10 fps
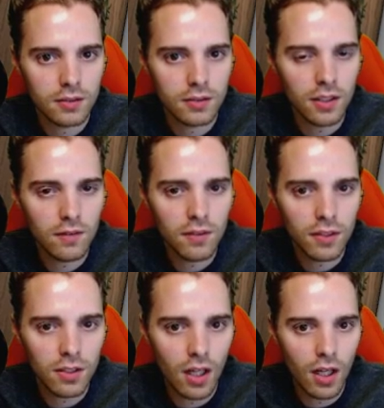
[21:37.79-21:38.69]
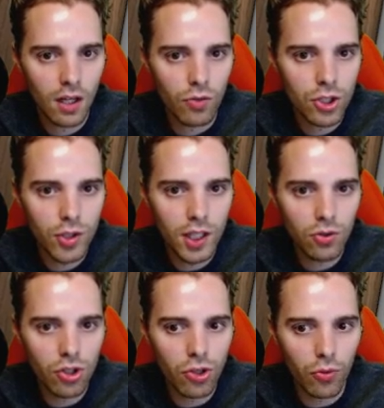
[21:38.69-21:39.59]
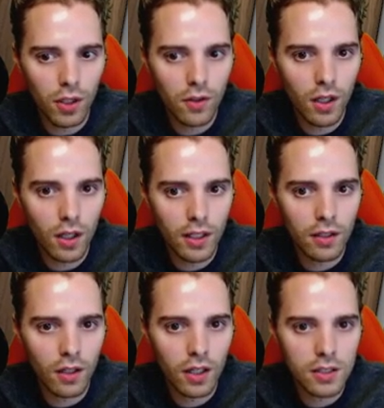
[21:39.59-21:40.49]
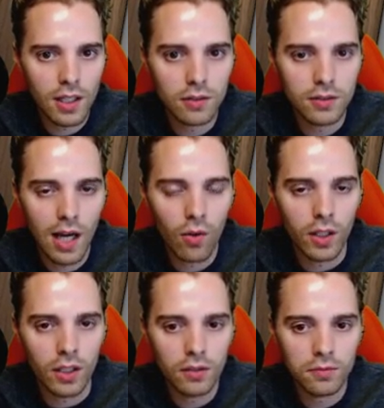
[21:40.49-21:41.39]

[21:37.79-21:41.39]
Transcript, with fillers: Not even uh, retreating to the Duraludon and knocking us out that way,